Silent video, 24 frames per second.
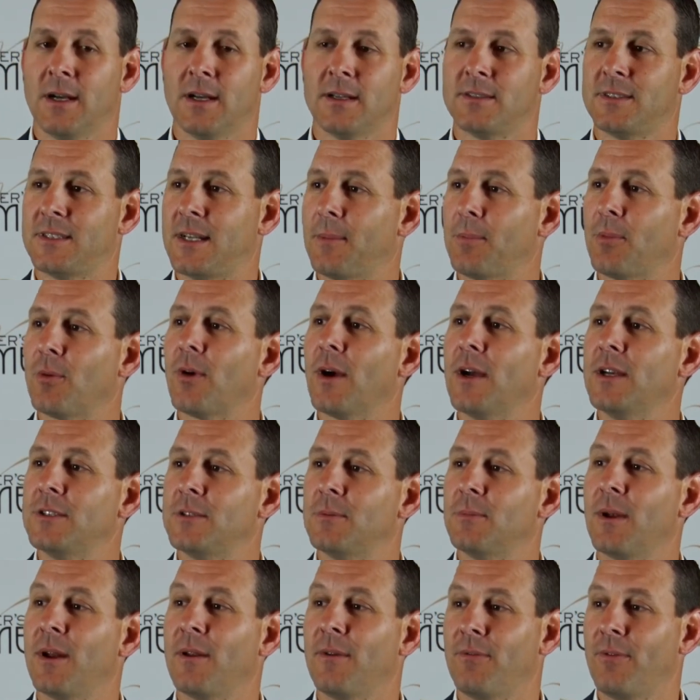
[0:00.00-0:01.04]

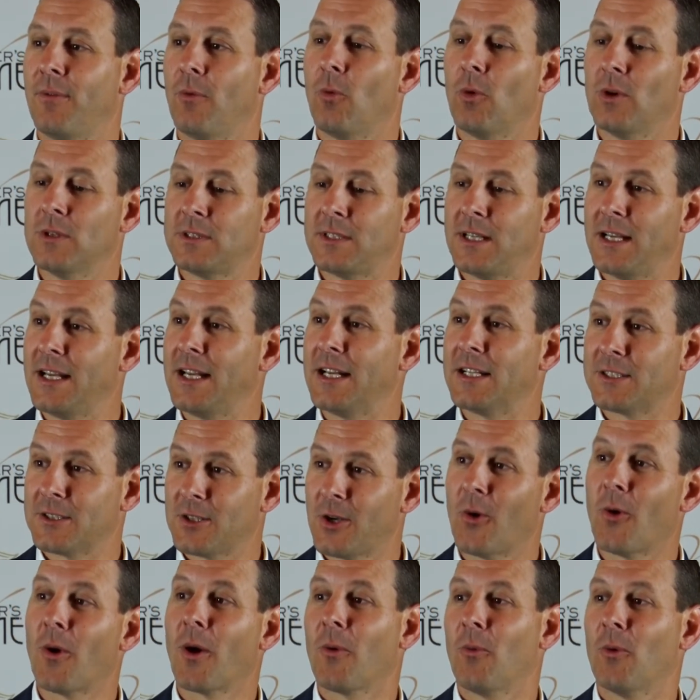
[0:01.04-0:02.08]
separation. But once he gets
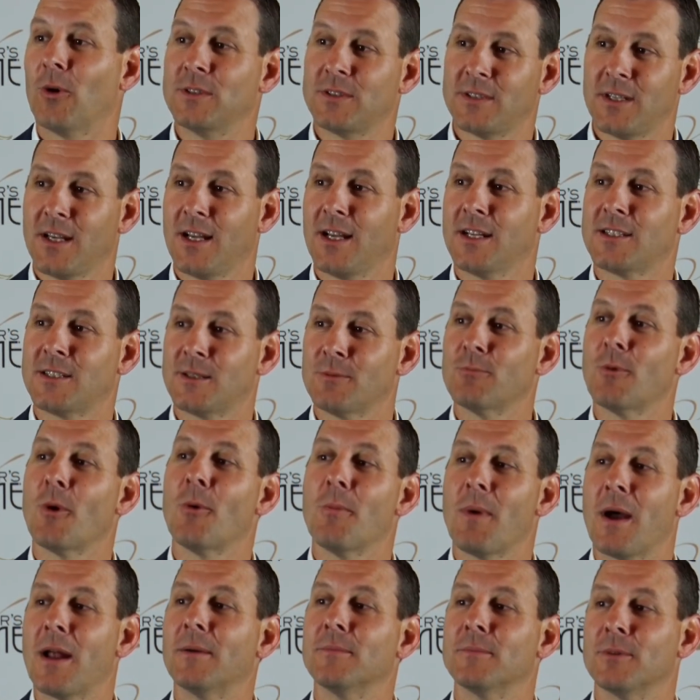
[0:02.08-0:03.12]
his
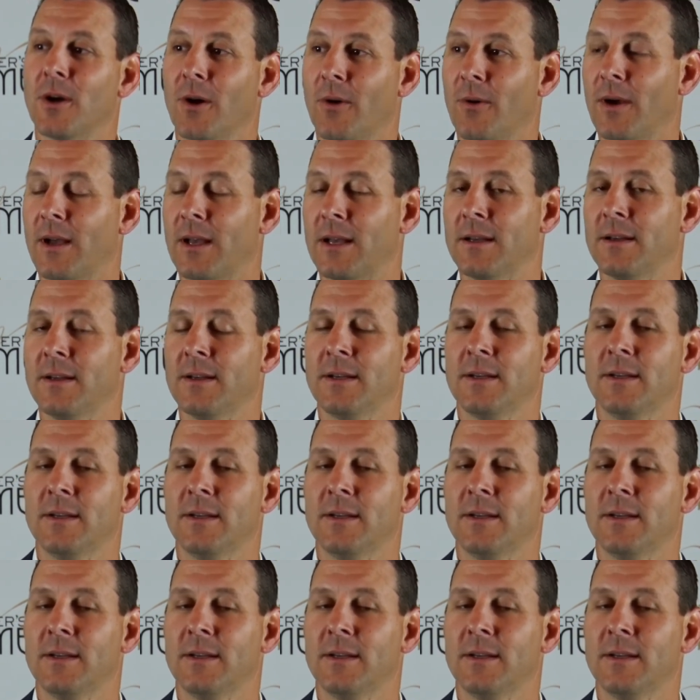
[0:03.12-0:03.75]
momentum going,